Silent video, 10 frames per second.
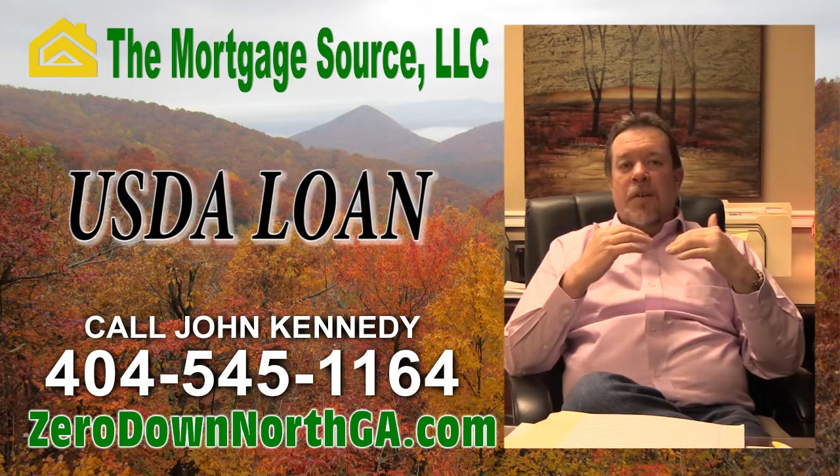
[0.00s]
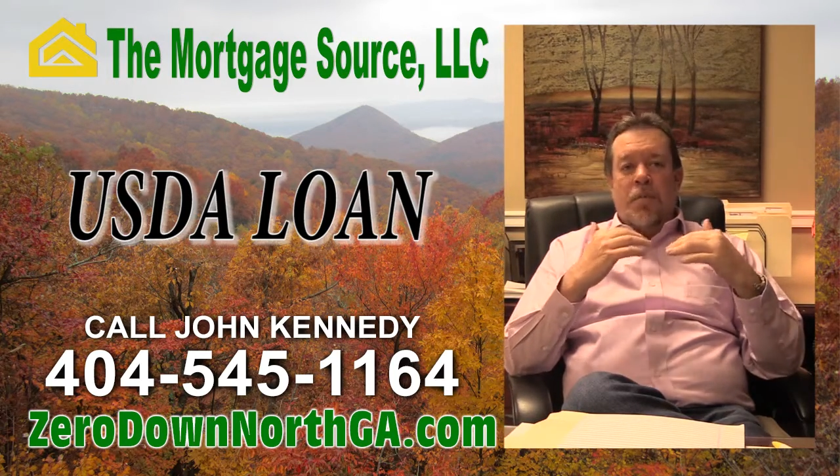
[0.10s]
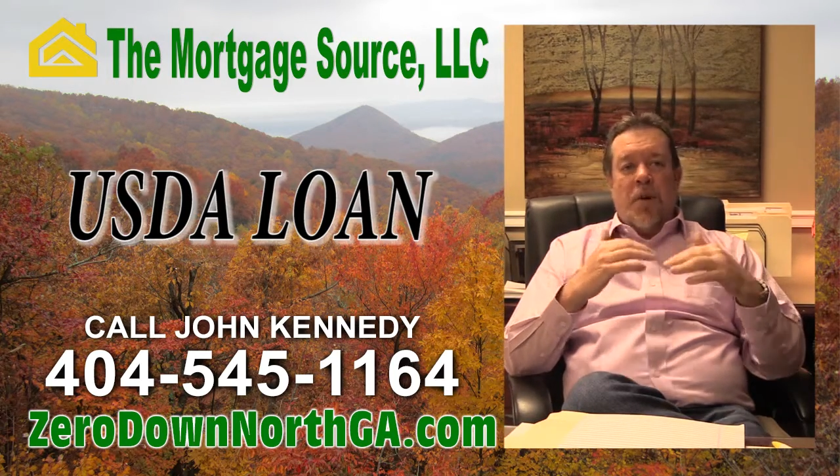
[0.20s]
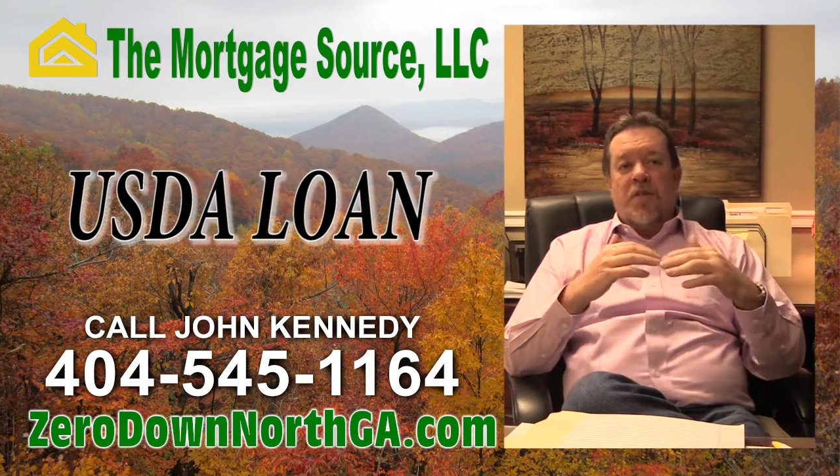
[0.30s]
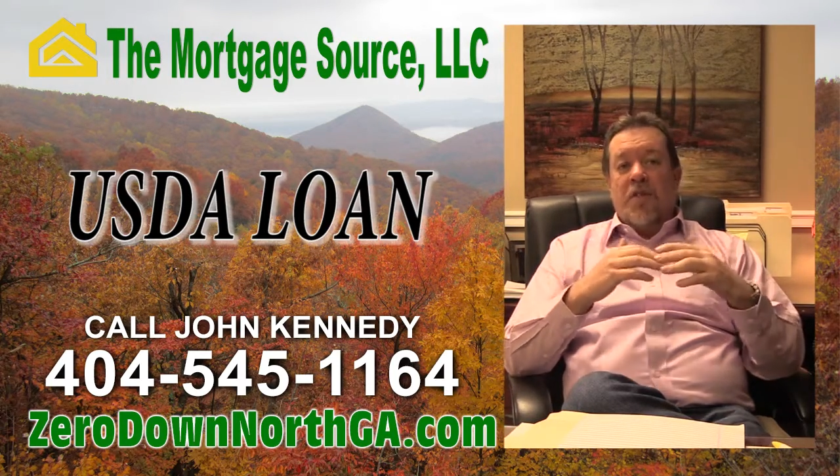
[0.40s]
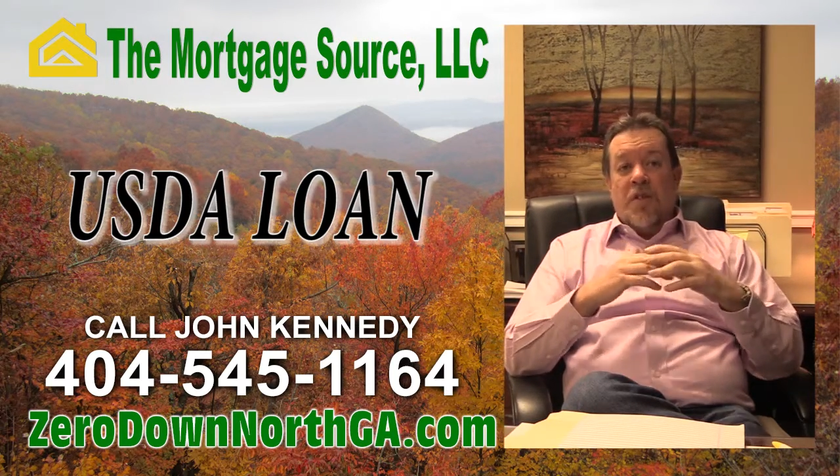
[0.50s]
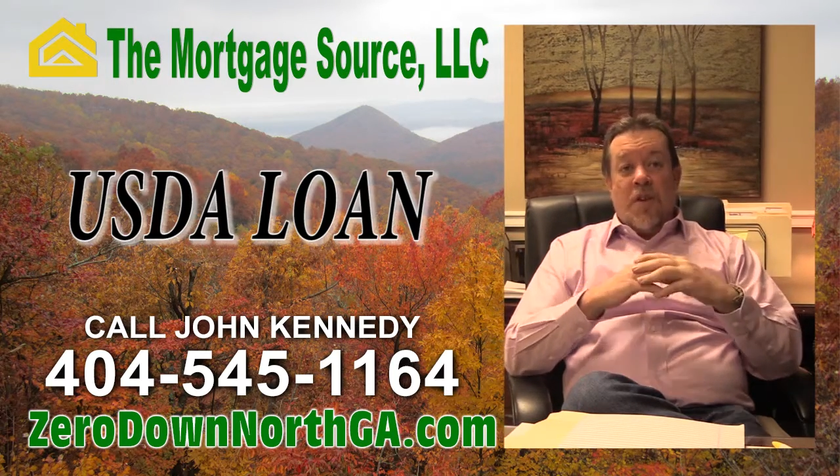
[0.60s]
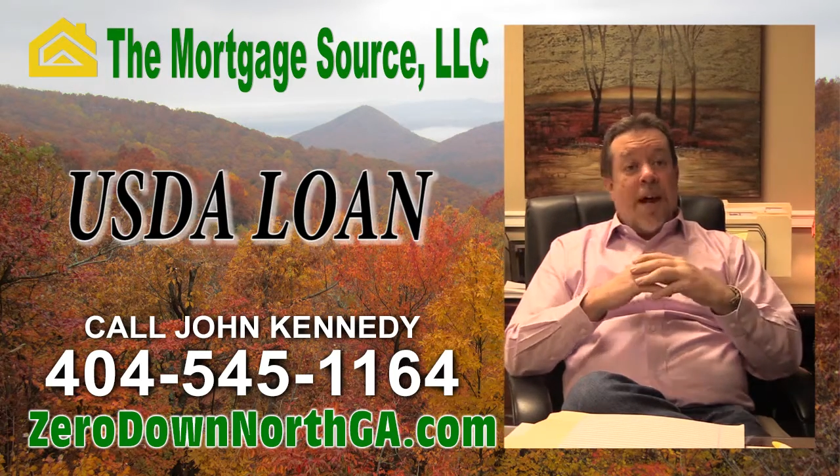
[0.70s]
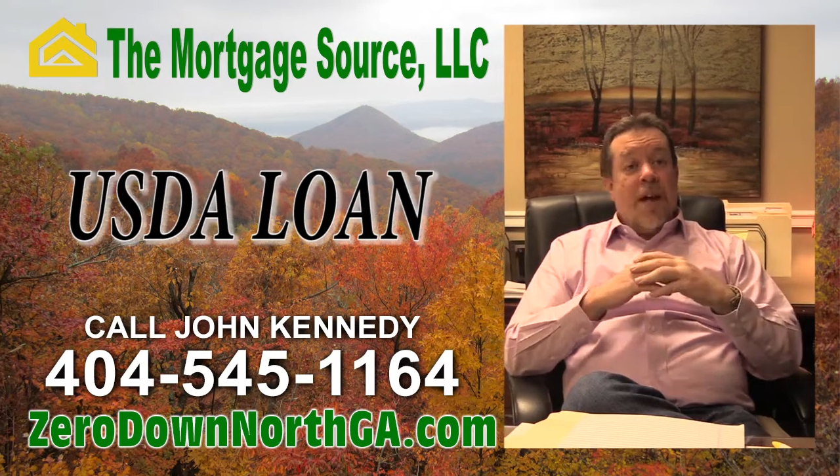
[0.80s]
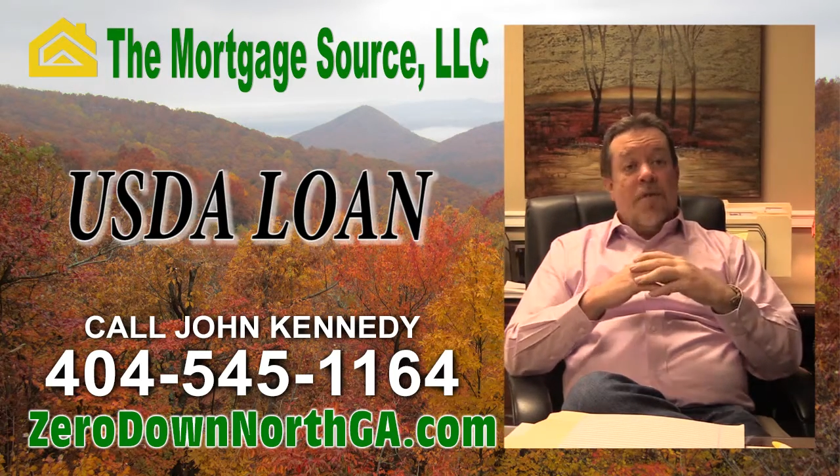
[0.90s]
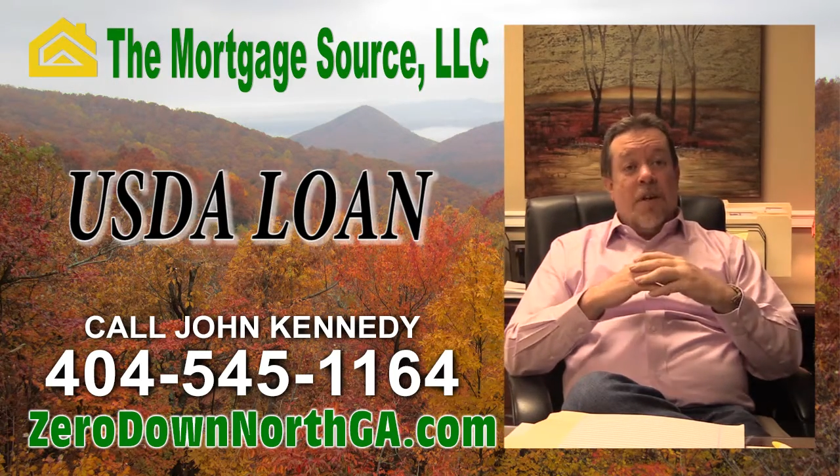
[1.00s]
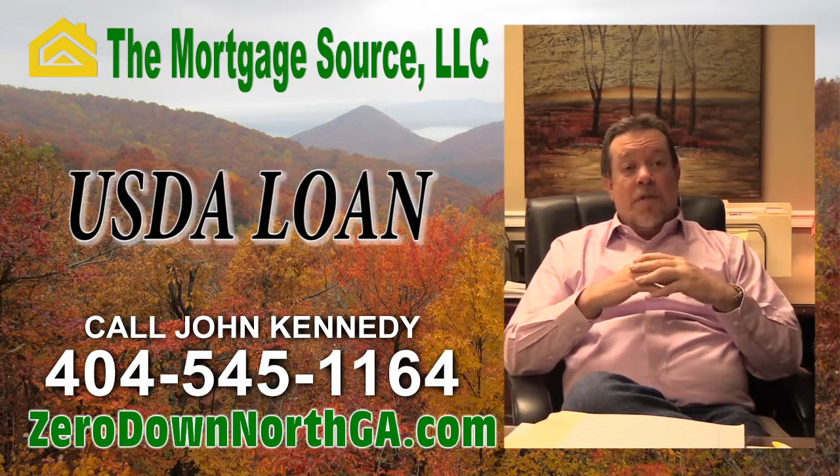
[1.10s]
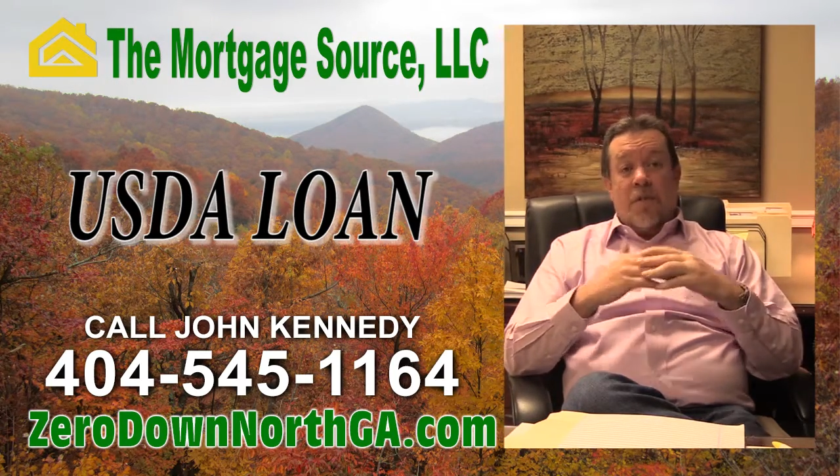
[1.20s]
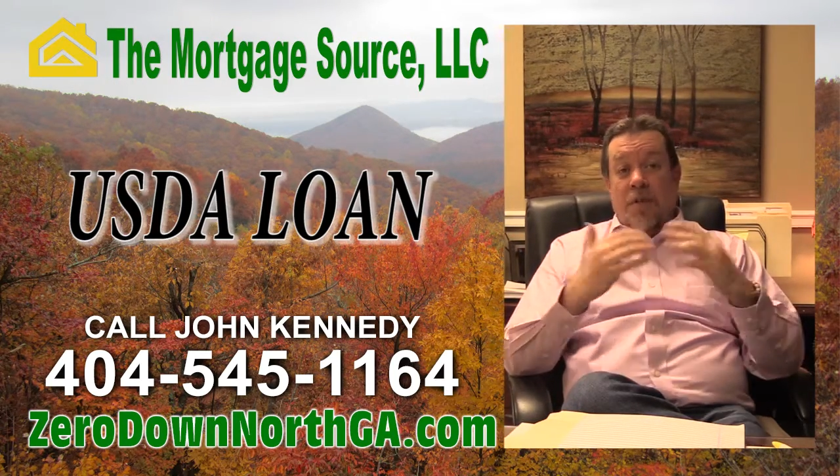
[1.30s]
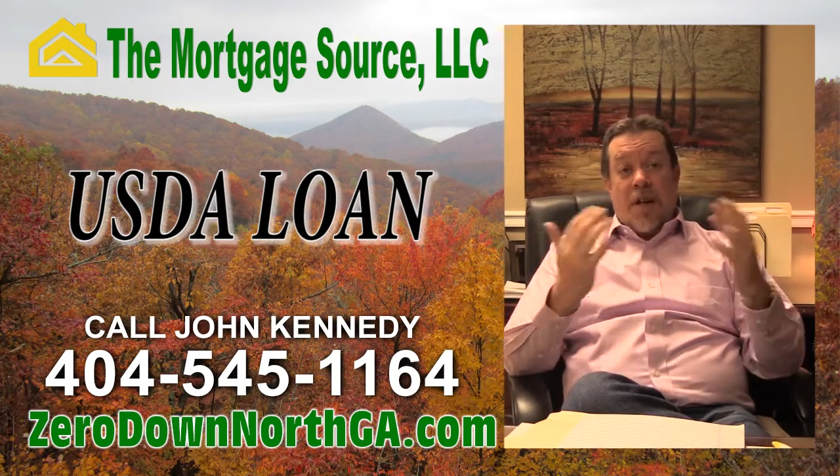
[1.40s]
punch in your
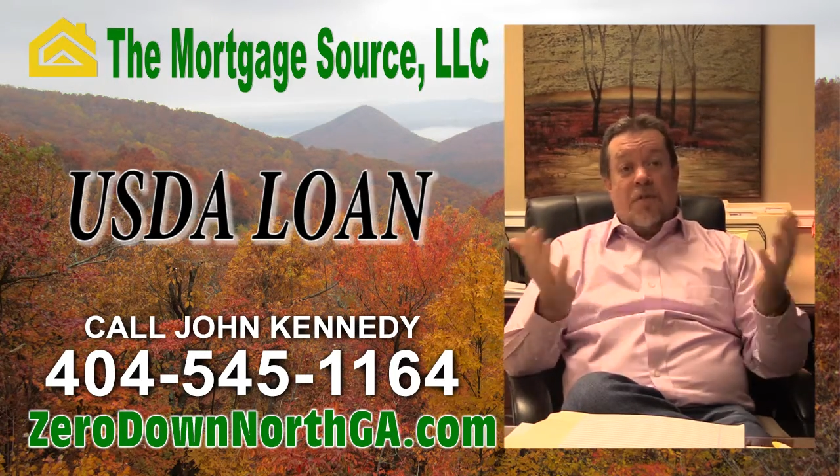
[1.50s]
address, and it would